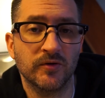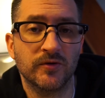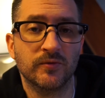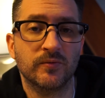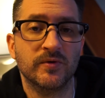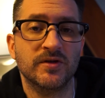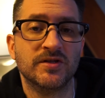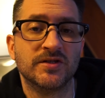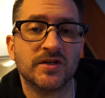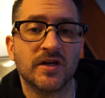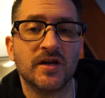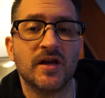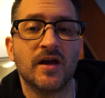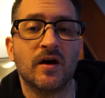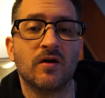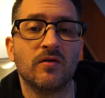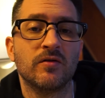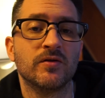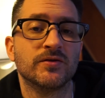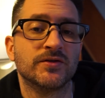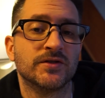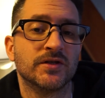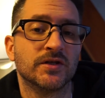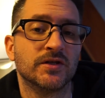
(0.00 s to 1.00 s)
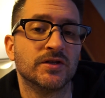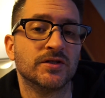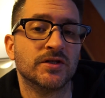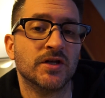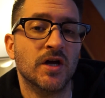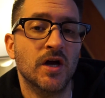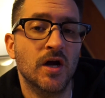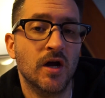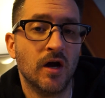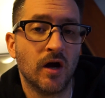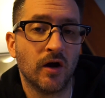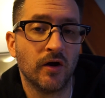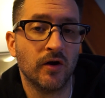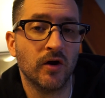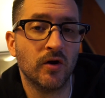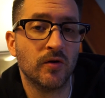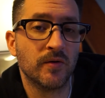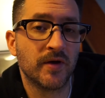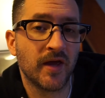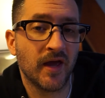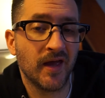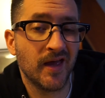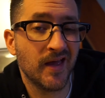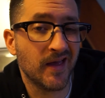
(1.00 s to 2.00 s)
Do we say all those things are
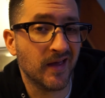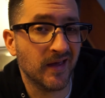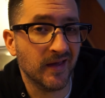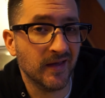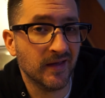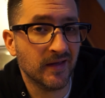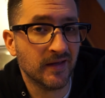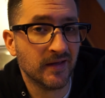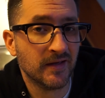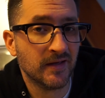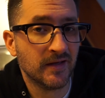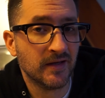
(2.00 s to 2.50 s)
okay?